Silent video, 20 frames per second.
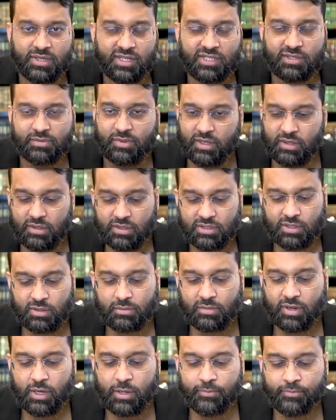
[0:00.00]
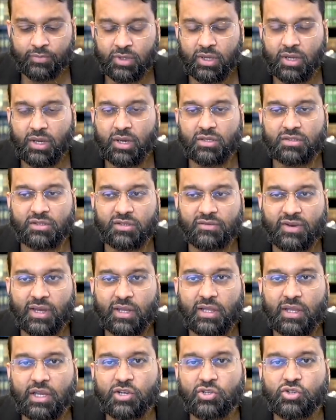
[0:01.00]
I explained this in my uh,
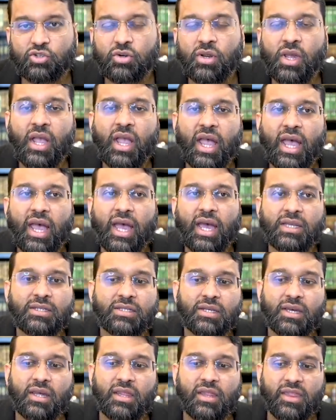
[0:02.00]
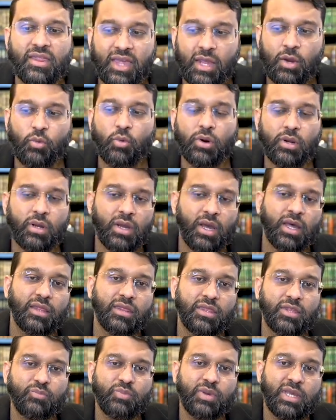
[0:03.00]
Sifat lecture, and they were
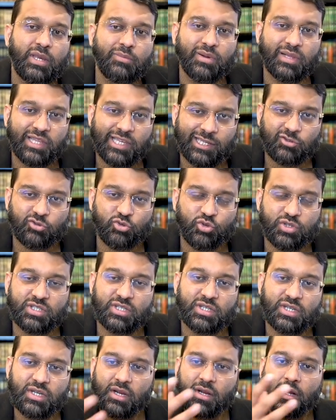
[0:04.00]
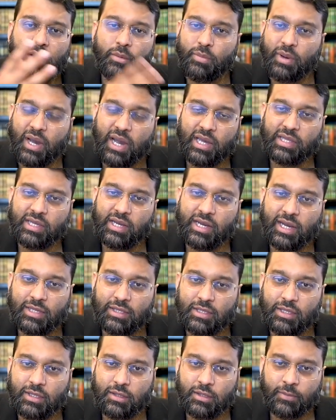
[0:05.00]
not the people interested in compiling
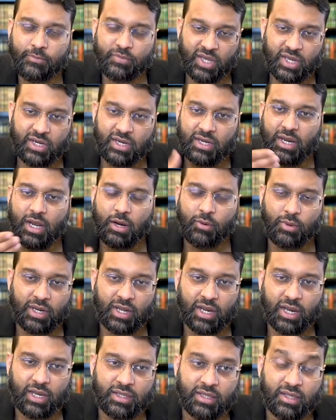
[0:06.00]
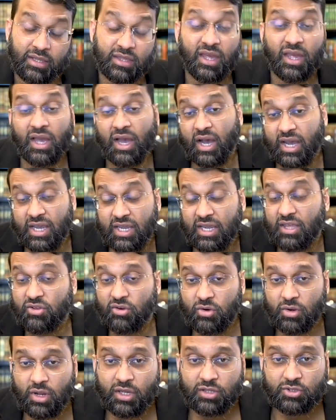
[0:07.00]
hadith and in narrating hadith, that is
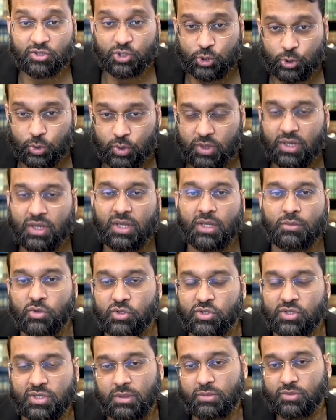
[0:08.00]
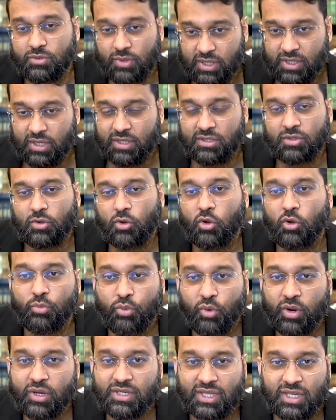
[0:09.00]
they're not Sunni Muslims, right? That's the whole
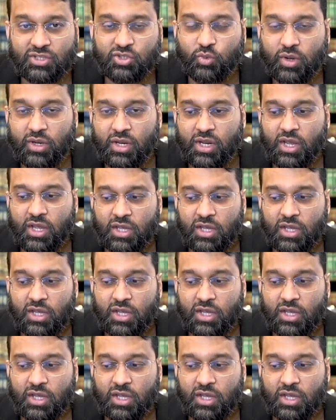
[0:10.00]
point. That's what